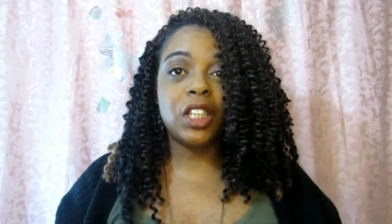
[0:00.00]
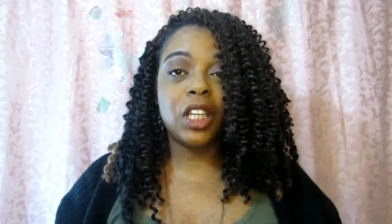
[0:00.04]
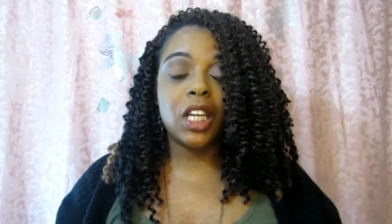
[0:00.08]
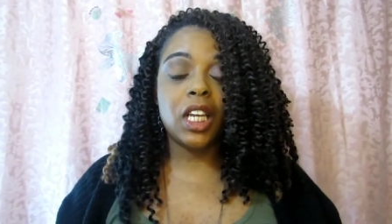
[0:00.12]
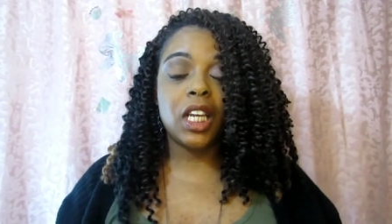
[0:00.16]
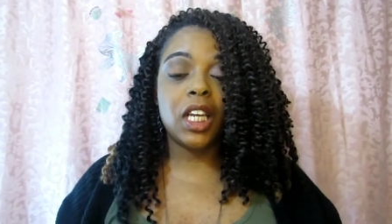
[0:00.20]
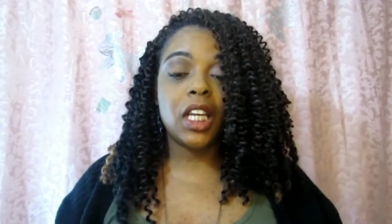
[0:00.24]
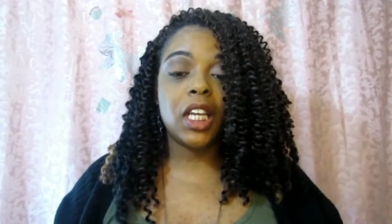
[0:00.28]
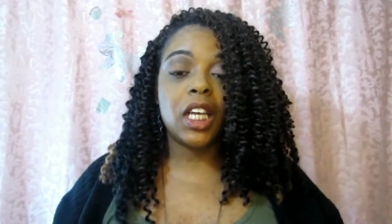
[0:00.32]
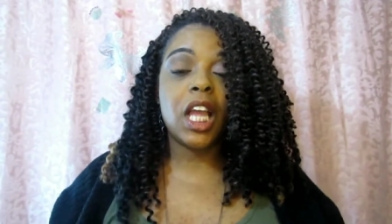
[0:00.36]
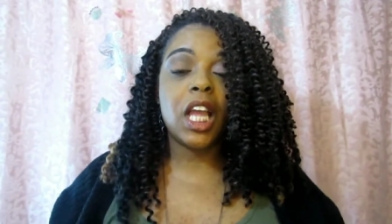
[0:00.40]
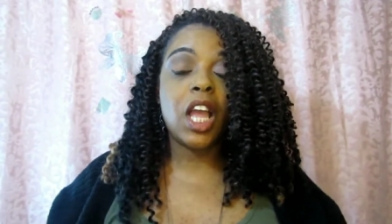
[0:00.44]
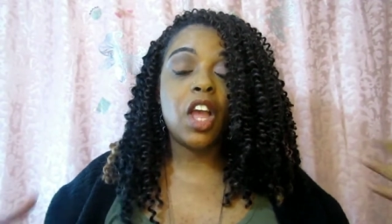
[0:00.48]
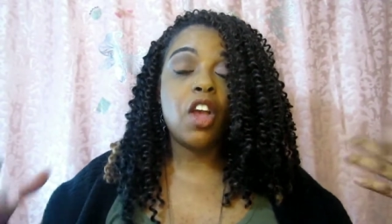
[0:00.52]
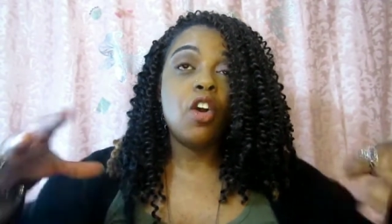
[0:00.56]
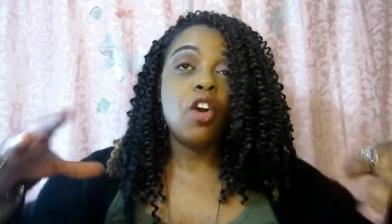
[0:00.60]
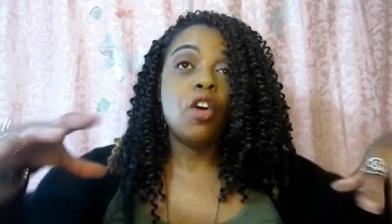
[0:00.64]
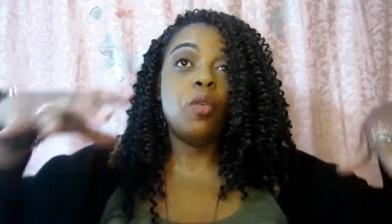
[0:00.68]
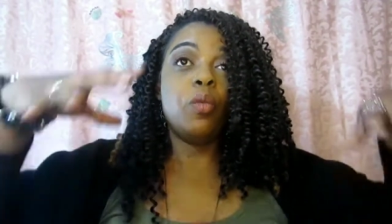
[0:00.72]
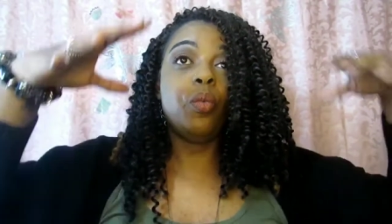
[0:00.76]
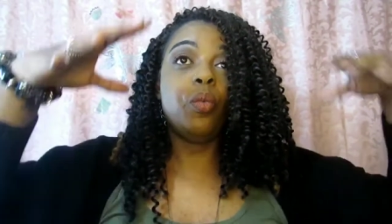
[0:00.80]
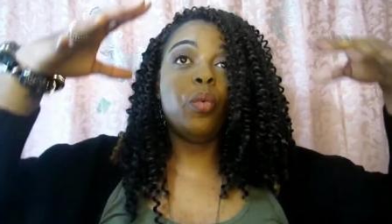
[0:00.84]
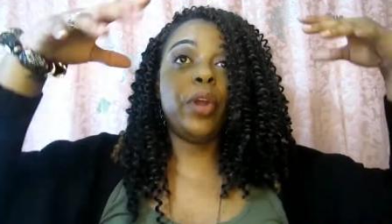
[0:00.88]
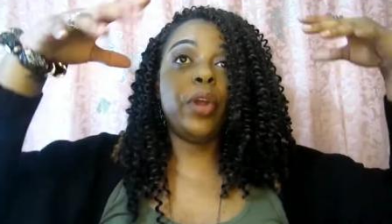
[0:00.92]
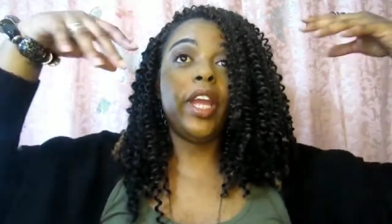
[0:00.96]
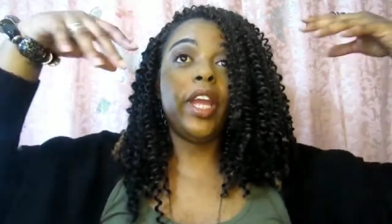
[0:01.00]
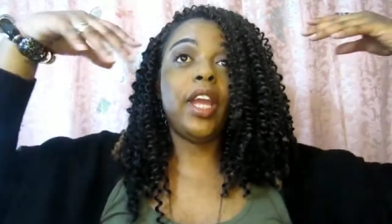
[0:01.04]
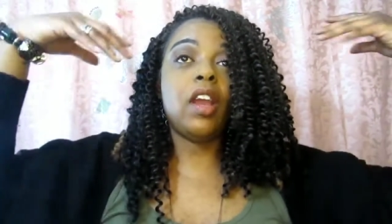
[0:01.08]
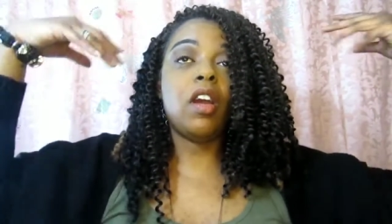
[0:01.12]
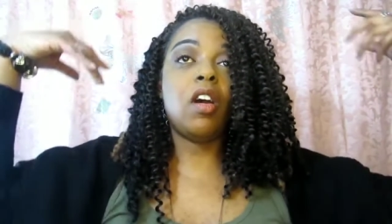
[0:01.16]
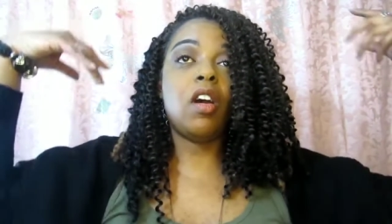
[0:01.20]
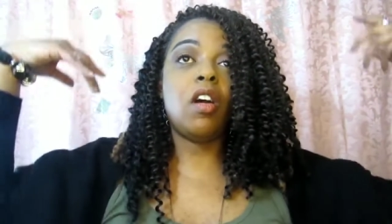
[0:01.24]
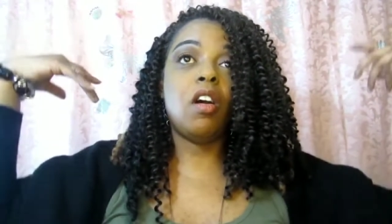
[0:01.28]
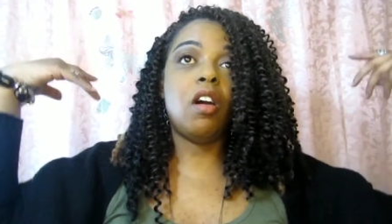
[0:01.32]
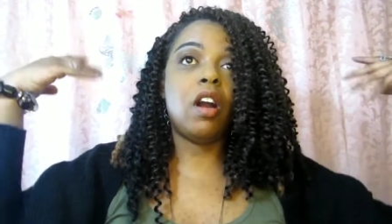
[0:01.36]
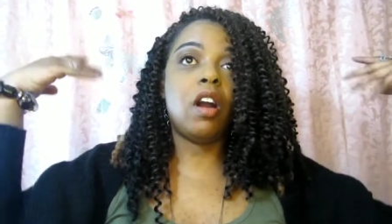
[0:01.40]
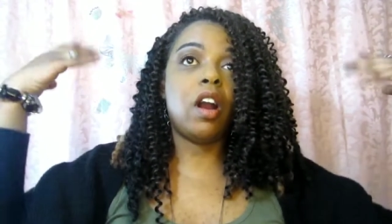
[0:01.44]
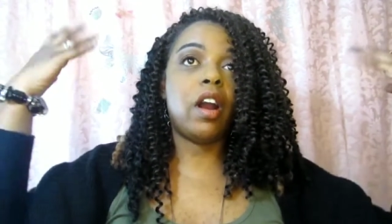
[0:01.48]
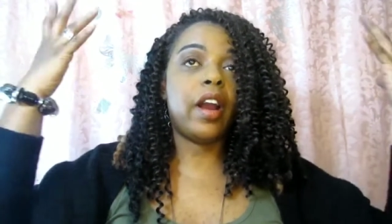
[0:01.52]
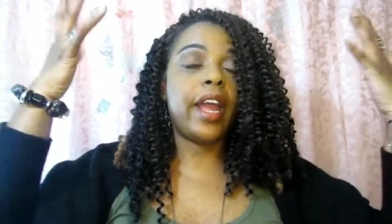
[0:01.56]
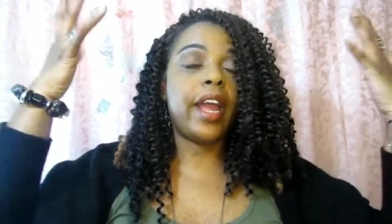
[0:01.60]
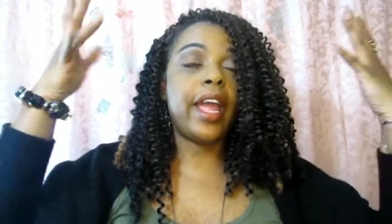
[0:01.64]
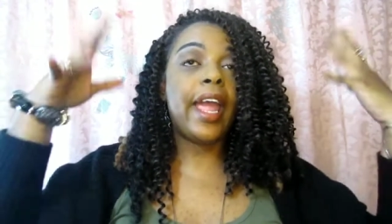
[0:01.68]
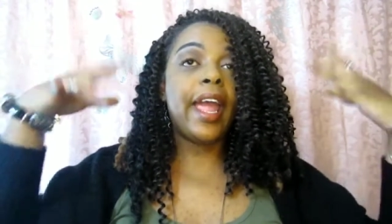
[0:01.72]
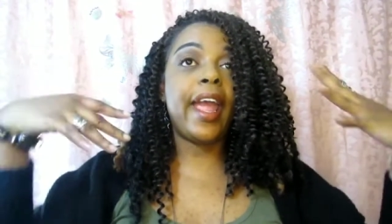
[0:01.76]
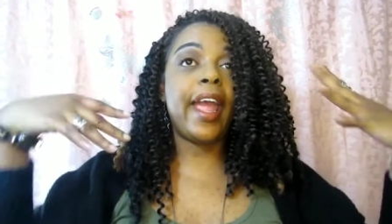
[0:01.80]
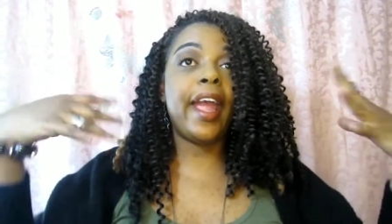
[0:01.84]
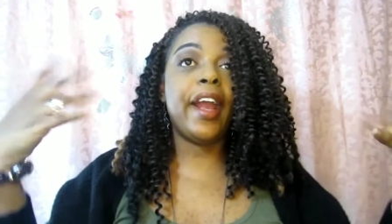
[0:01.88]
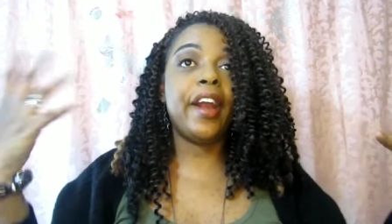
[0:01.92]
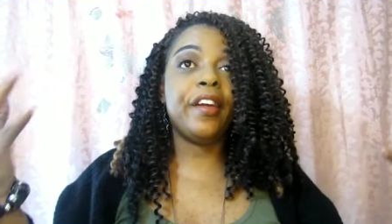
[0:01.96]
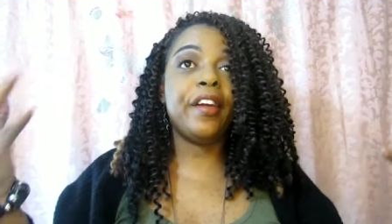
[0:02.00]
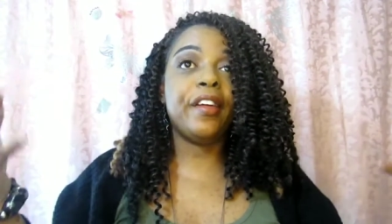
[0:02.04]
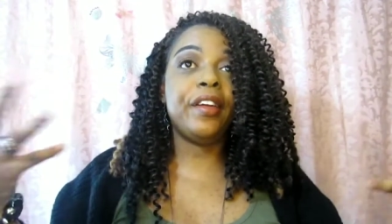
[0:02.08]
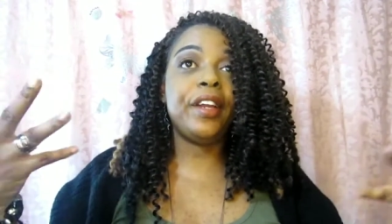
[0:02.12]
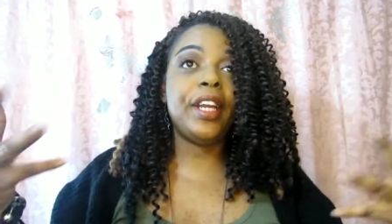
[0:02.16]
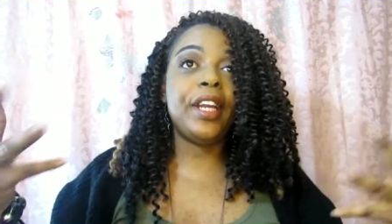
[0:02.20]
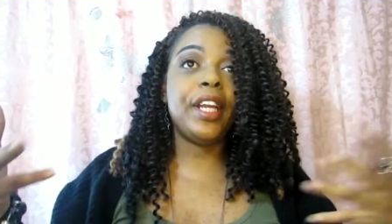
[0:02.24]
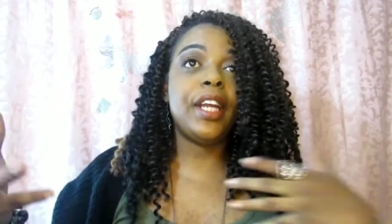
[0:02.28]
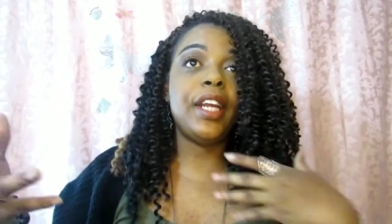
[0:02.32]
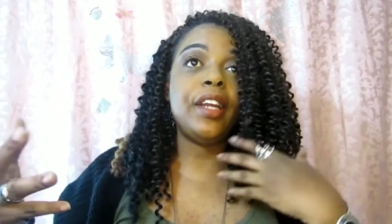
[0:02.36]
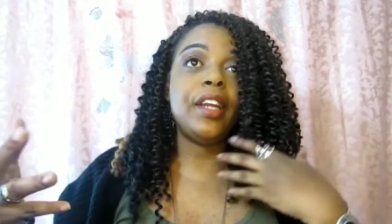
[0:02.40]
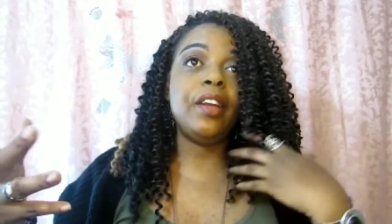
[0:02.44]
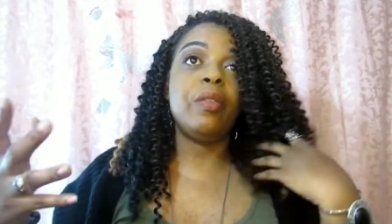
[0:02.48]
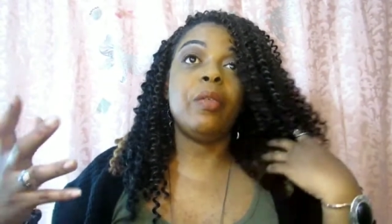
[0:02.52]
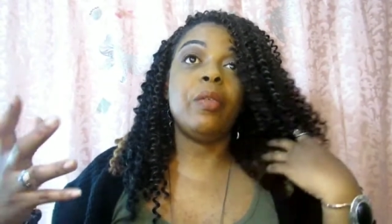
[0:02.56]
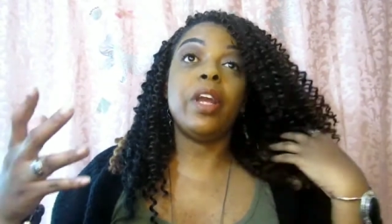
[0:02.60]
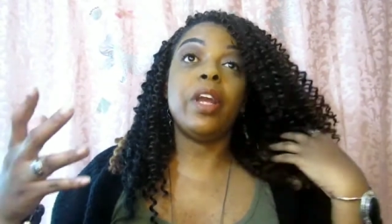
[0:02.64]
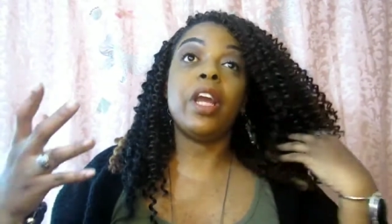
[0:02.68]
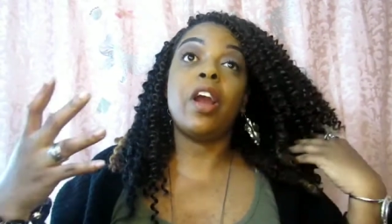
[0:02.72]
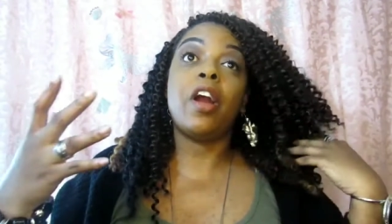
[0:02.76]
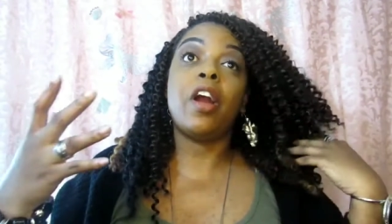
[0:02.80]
Look, we are hair did, we